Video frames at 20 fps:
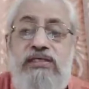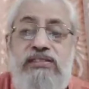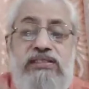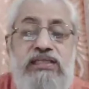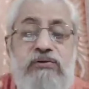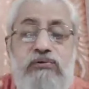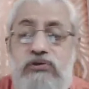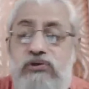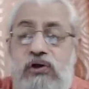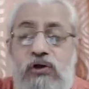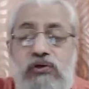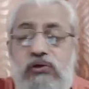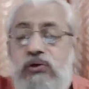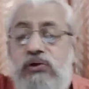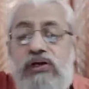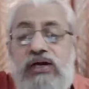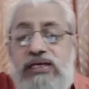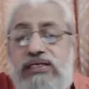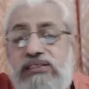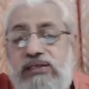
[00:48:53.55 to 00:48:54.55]
They would not go
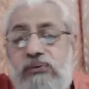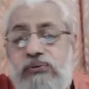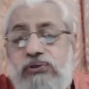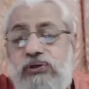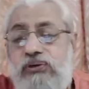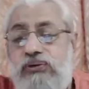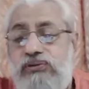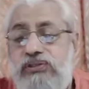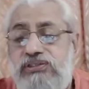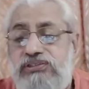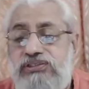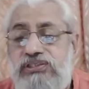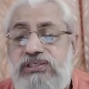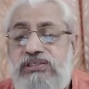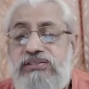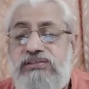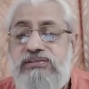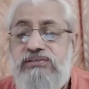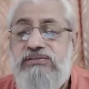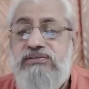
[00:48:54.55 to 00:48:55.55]
right out into the
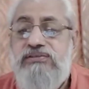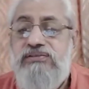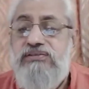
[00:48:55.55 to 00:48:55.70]
sea